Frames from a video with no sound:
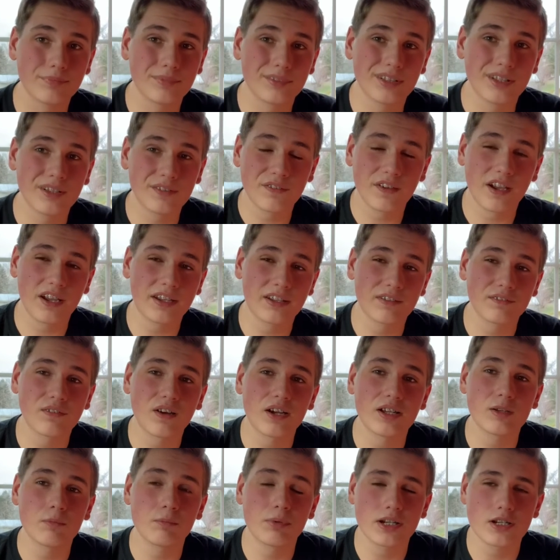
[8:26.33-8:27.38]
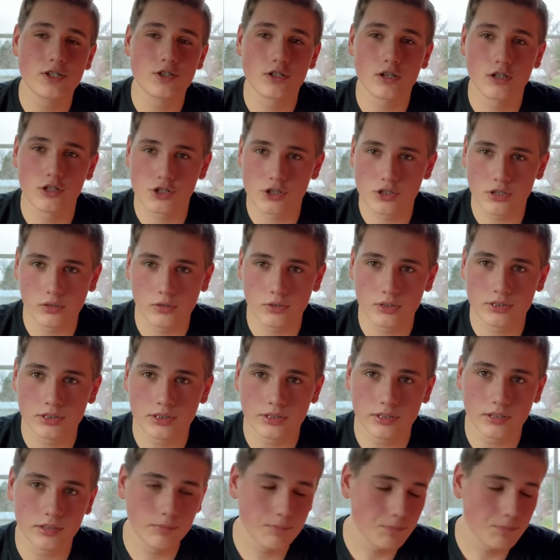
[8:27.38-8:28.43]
If I can find a picture, I'll show it to you.